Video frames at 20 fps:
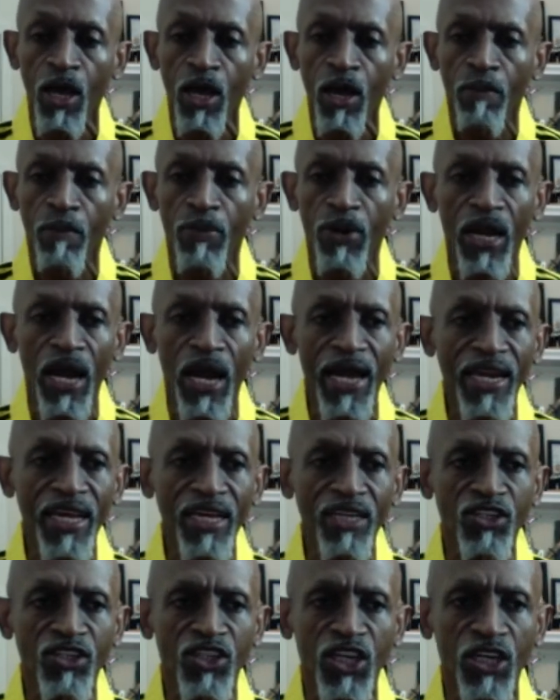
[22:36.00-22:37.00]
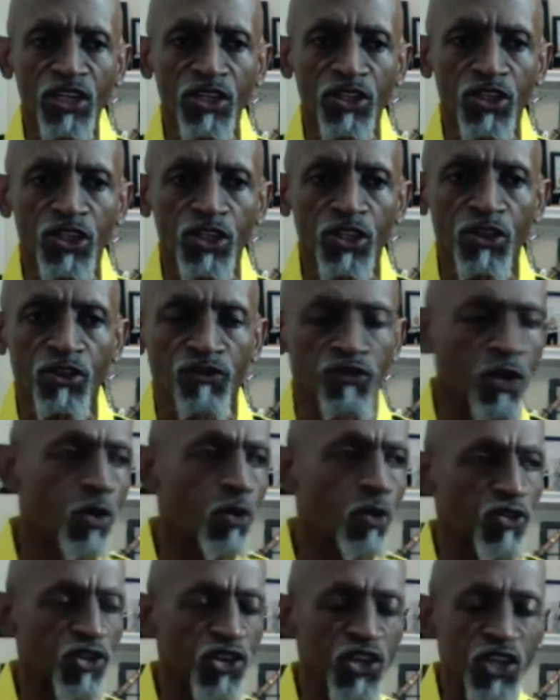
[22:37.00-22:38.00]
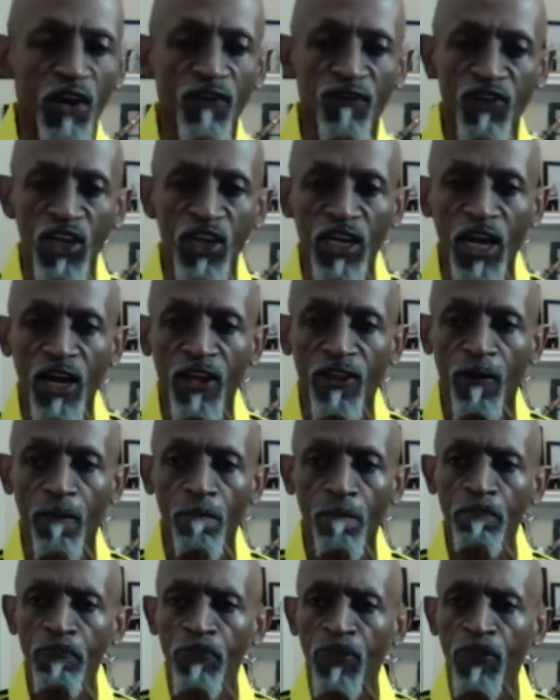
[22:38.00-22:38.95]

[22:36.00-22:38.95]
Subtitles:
But I didn't just throw stuff together.